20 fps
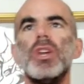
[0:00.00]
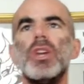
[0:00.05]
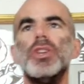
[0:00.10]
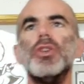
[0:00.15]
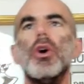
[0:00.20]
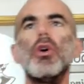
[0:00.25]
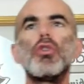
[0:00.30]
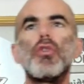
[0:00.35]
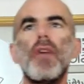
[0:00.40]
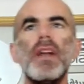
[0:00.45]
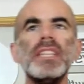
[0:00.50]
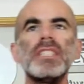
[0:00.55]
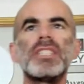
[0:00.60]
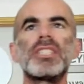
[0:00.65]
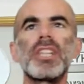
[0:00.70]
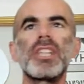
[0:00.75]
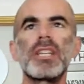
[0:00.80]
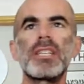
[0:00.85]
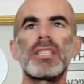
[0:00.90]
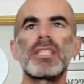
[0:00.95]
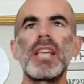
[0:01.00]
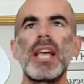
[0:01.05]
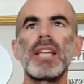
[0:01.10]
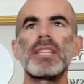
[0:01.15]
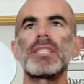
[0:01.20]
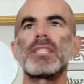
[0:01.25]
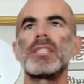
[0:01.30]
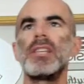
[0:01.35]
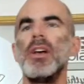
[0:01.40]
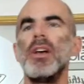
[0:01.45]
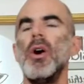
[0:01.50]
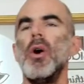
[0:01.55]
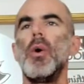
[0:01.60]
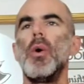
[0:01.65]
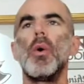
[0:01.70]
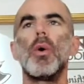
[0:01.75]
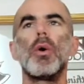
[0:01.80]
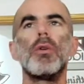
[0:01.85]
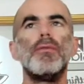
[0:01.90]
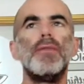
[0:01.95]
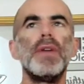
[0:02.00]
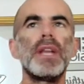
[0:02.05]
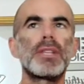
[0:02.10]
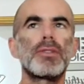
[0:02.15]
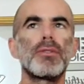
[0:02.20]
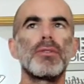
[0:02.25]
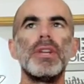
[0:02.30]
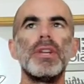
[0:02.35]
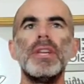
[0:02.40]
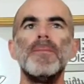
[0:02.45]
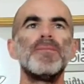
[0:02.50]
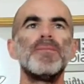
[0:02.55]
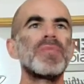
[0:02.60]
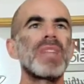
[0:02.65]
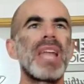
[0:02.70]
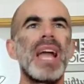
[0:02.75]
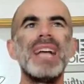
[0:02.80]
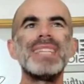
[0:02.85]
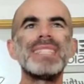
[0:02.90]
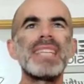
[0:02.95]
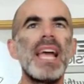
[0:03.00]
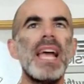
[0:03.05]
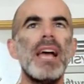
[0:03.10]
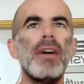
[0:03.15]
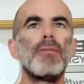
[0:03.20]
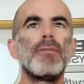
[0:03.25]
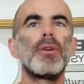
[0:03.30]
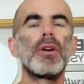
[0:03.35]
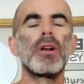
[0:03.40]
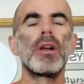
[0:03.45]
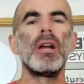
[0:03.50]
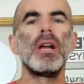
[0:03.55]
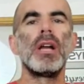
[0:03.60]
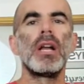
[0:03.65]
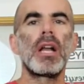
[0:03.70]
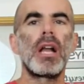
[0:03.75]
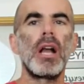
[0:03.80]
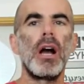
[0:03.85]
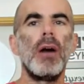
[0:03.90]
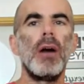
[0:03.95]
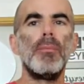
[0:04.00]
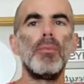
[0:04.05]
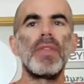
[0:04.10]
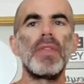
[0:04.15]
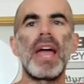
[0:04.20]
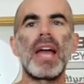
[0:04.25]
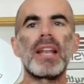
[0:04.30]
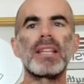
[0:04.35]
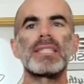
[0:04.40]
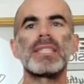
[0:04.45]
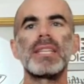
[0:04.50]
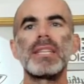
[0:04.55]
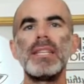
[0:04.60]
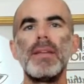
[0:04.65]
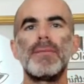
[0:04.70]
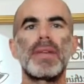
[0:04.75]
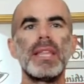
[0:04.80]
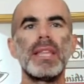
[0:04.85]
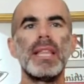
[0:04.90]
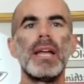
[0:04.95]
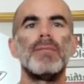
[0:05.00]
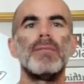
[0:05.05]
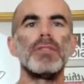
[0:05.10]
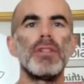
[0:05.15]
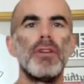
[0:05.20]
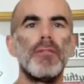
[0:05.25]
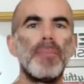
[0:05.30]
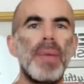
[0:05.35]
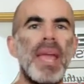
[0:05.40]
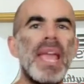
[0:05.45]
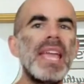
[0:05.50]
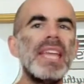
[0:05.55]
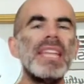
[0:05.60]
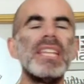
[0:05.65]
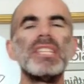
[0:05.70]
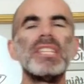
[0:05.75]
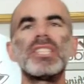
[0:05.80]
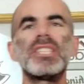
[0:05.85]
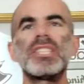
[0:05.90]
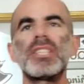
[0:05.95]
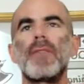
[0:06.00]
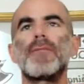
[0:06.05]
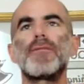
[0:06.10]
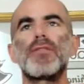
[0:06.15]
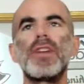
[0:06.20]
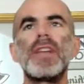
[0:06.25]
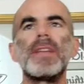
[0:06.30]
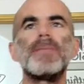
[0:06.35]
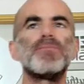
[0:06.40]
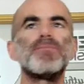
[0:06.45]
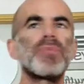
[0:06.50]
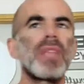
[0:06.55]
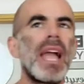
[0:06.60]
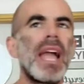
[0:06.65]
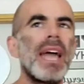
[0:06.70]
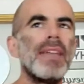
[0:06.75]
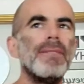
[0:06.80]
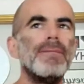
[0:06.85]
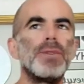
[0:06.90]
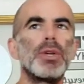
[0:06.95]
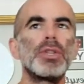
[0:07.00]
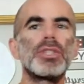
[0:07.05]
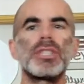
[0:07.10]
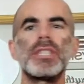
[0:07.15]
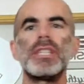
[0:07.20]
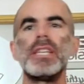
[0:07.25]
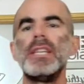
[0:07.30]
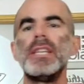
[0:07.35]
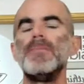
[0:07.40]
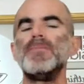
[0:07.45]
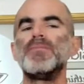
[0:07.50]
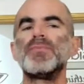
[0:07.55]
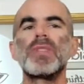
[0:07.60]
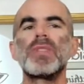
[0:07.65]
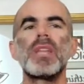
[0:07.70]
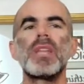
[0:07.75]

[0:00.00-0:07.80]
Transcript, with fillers: no great success or victory has ever come without a significant level of pain, suffering, adversity,